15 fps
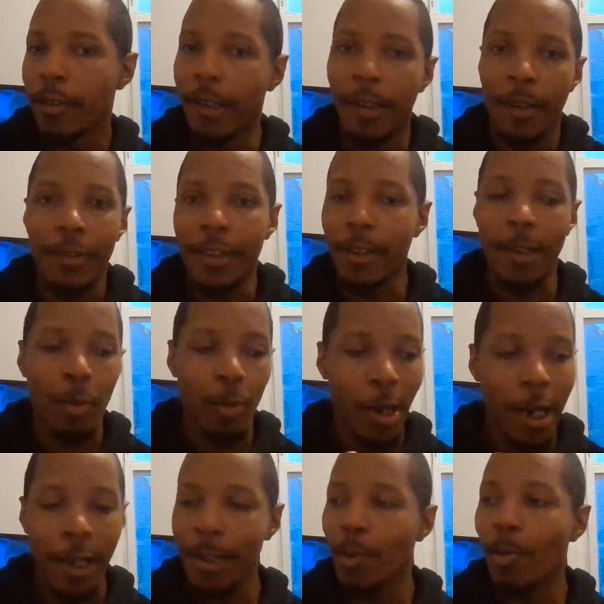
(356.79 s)
You know, I'm saying like,
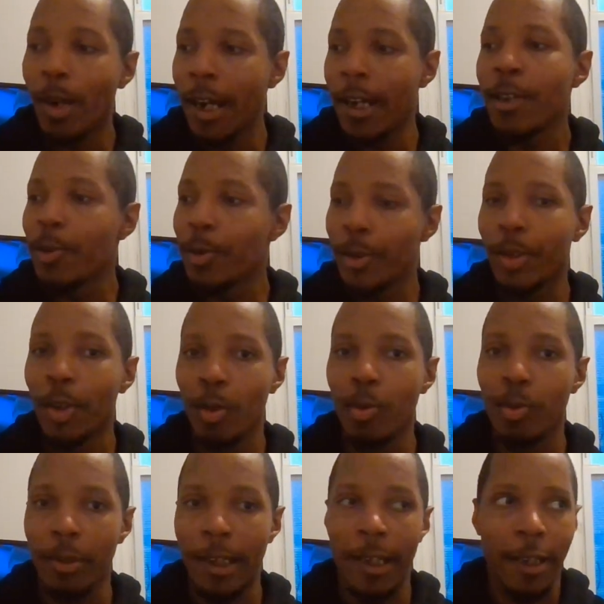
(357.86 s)
why, why are you so
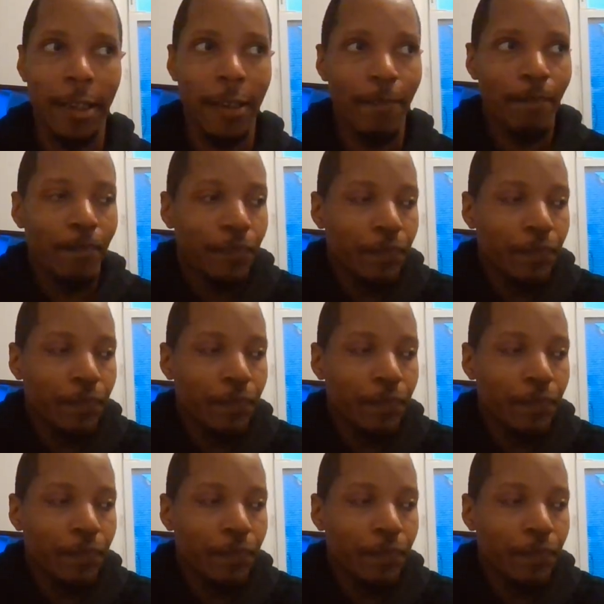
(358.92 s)
like